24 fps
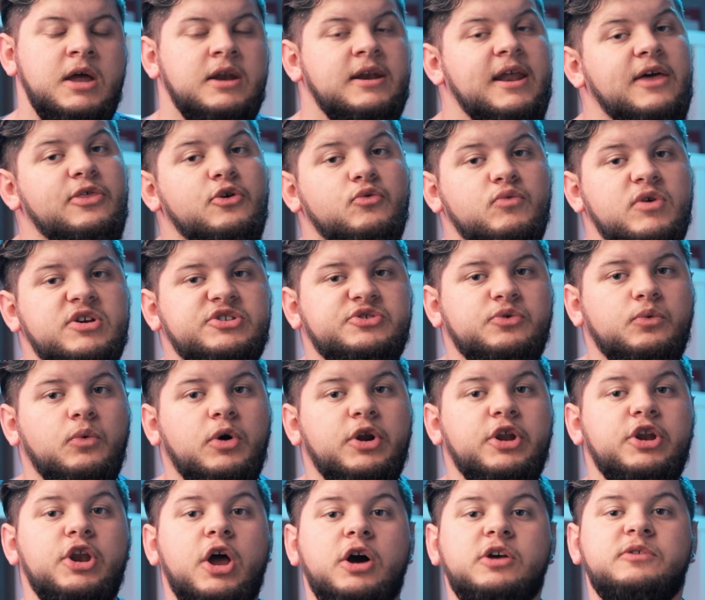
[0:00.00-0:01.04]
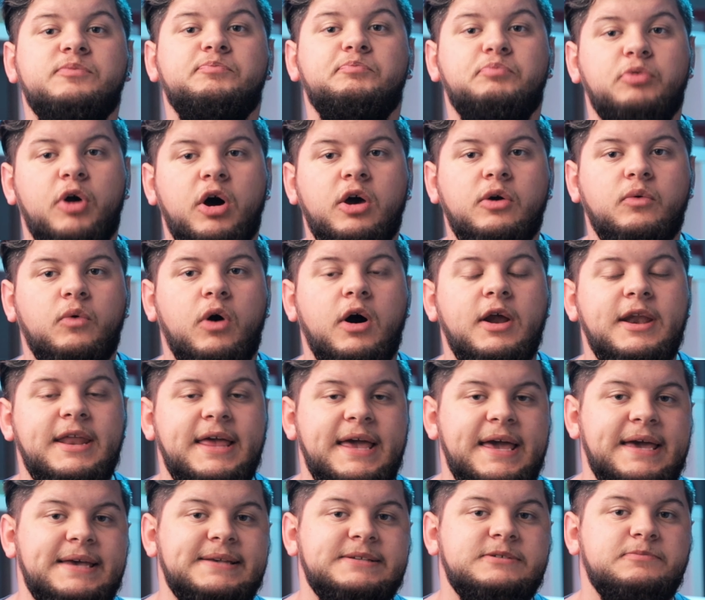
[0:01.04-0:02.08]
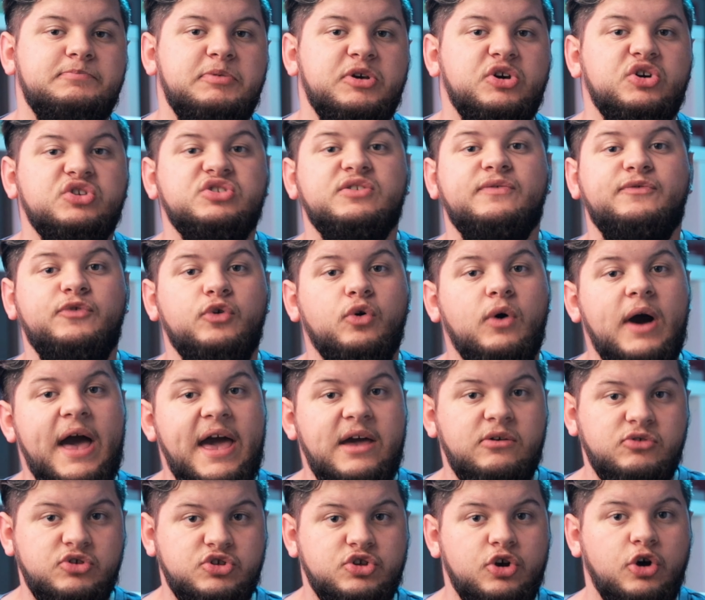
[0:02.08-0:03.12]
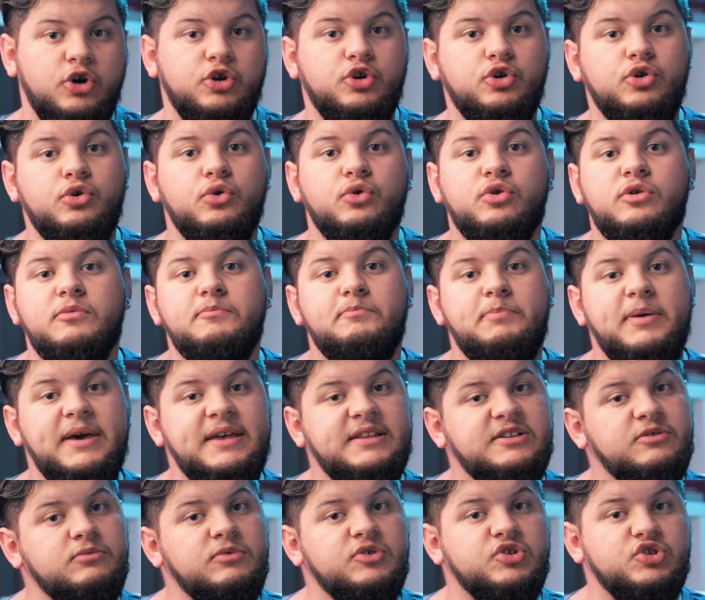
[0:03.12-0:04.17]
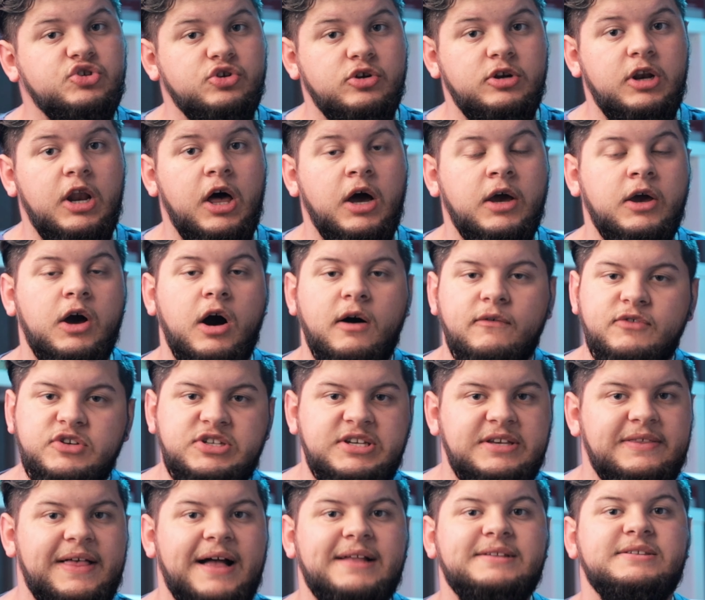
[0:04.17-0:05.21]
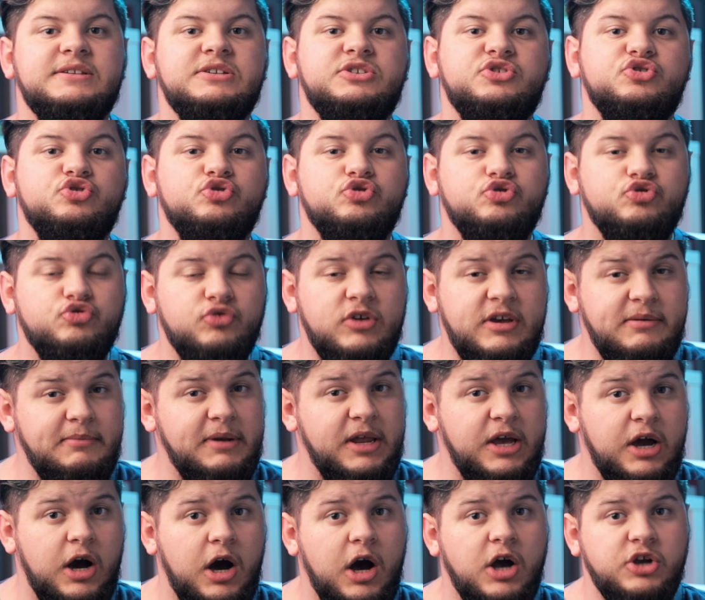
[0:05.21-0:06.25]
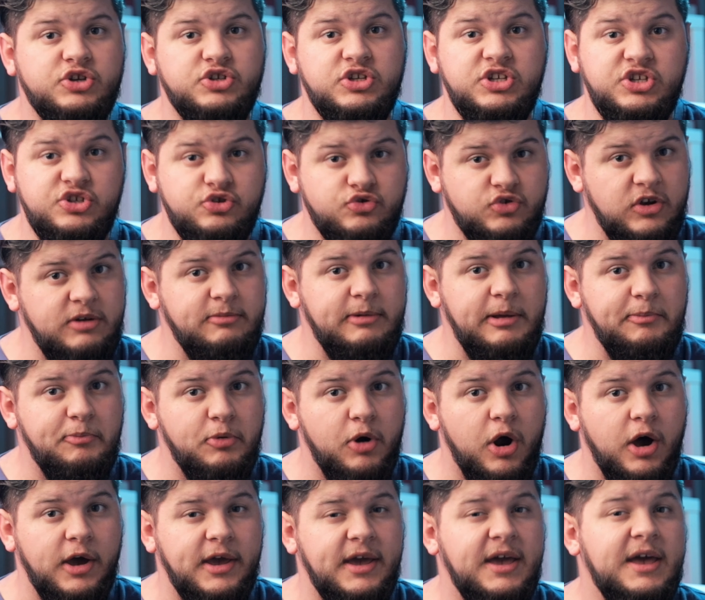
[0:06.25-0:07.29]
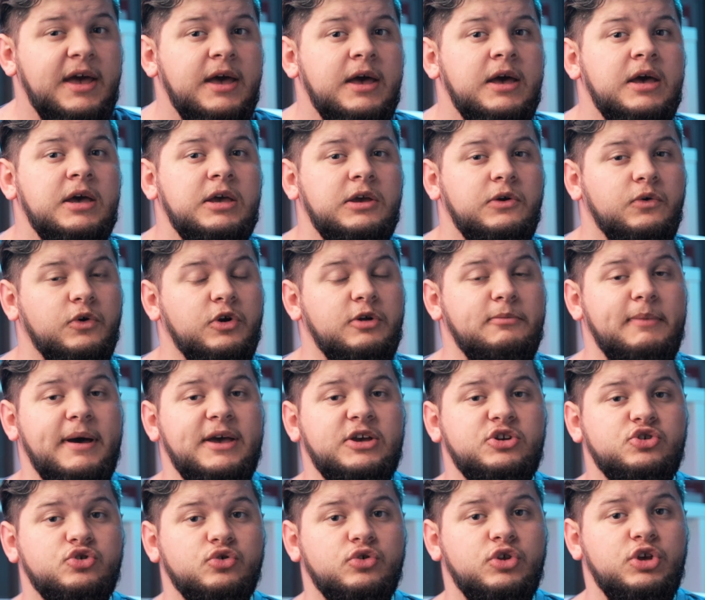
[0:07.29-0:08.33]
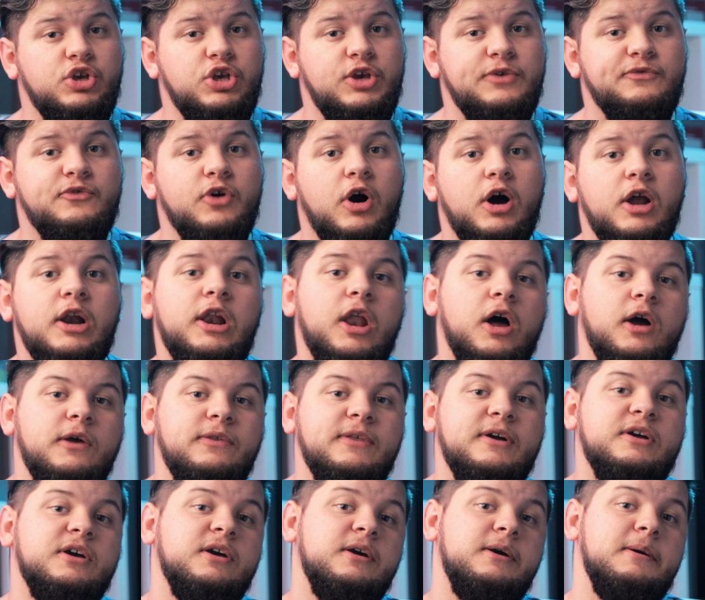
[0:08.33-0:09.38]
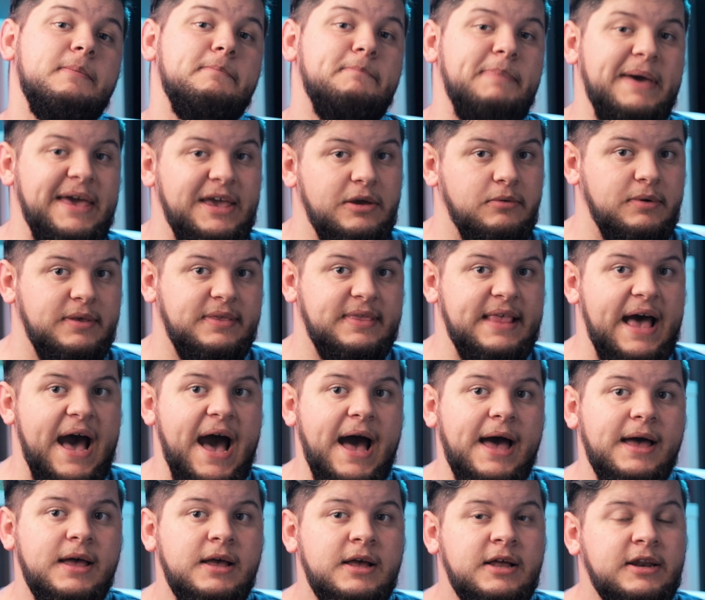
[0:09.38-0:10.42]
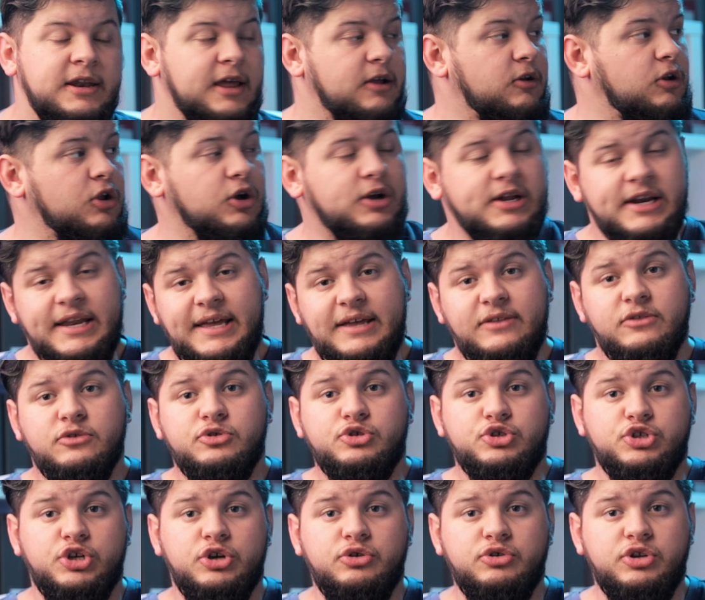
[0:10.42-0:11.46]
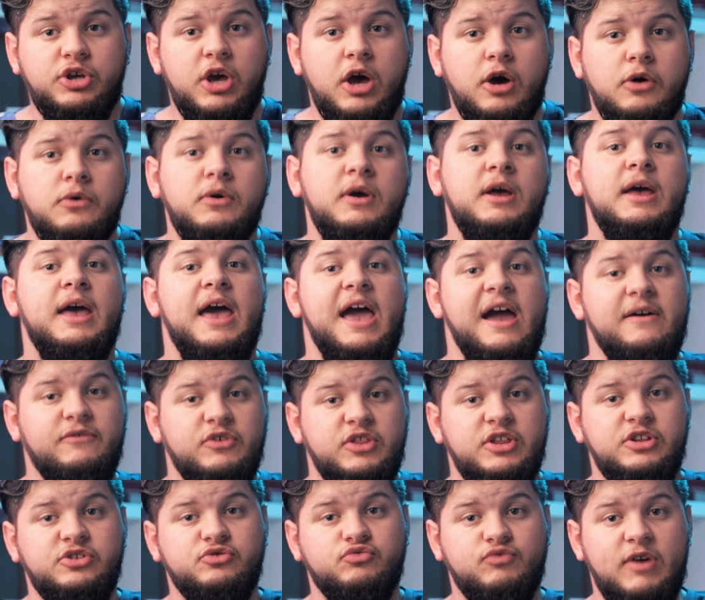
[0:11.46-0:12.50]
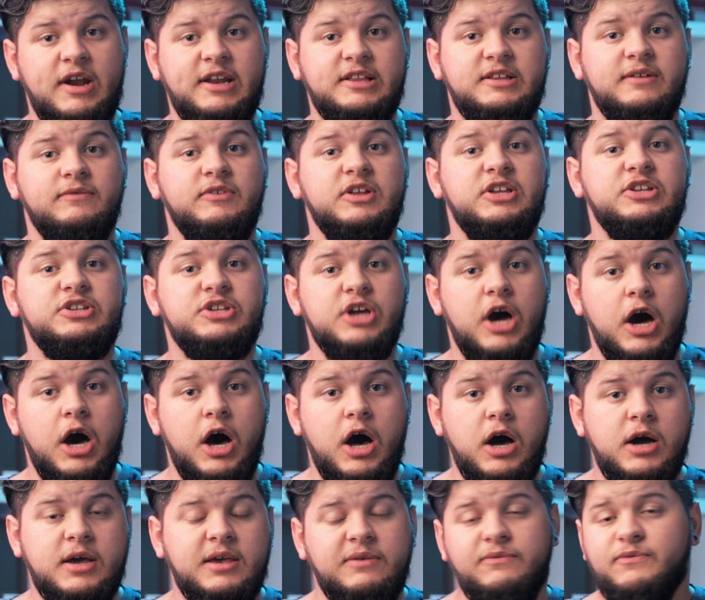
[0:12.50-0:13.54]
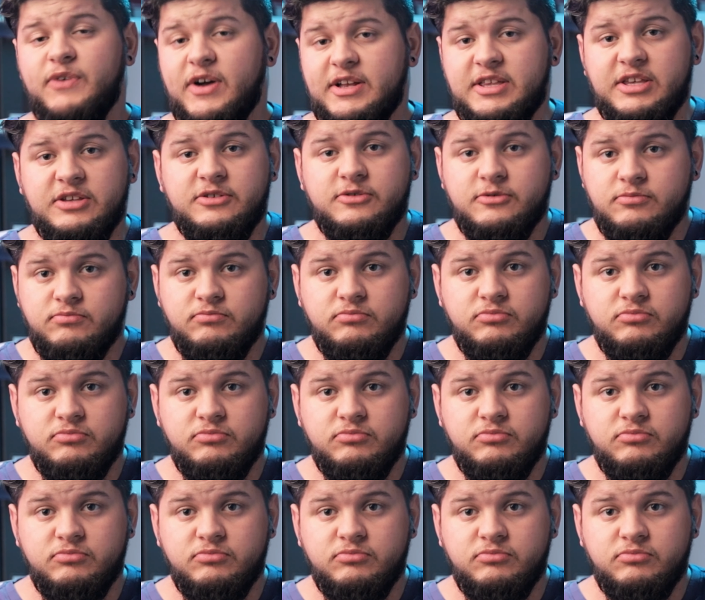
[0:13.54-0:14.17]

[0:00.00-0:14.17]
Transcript: Now the reason we want a nice bright one is because if you're outside or you're competing with sunlight, obviously that's extremely harsh and extremely bright. You want to make sure that you've got a light that can compete with that. Now luckily in the studio, everything's relatively dark. In fact, it's